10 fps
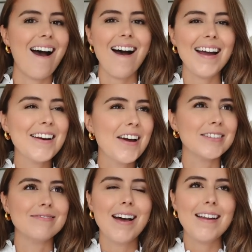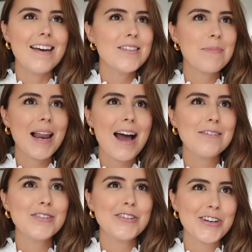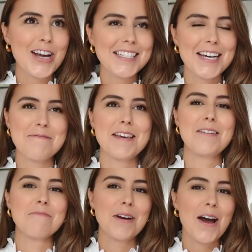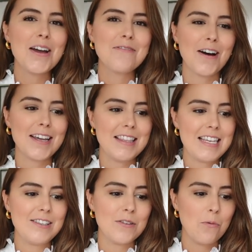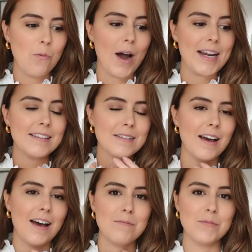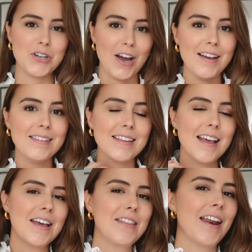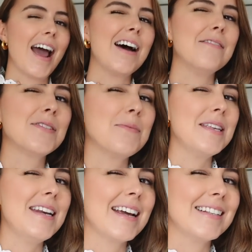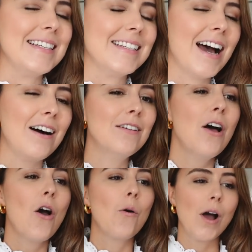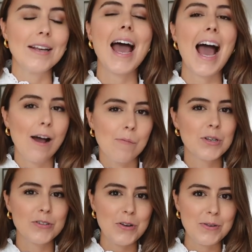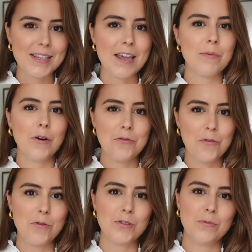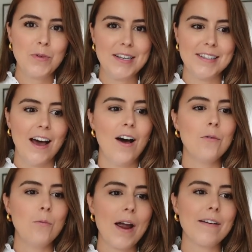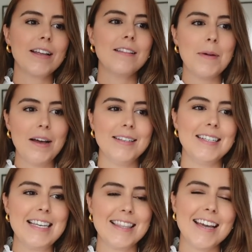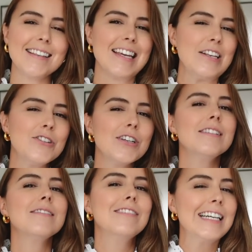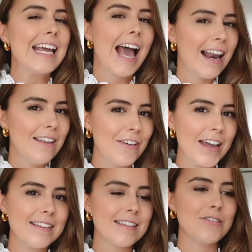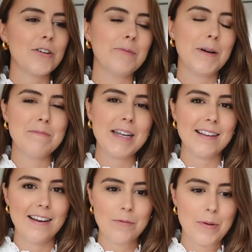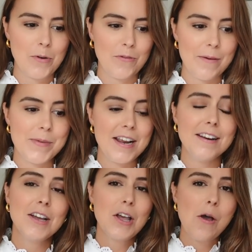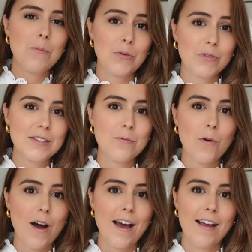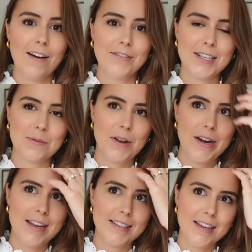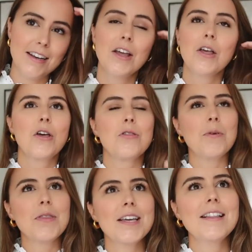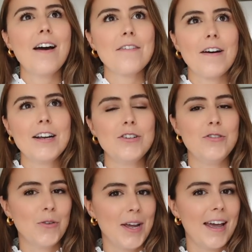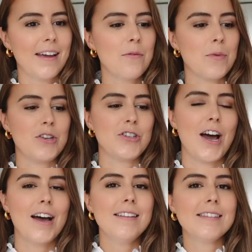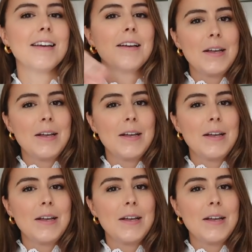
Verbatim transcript: I know, another blouse shirt type thing, but I find these white um, shirts that have the neck detail an absolute staple for autumn winter. Wearing them underneath things, it just really elevates a jumper, makes it a little bit more feminine. But the reason why I love this one is that one thing that I find annoying with shirts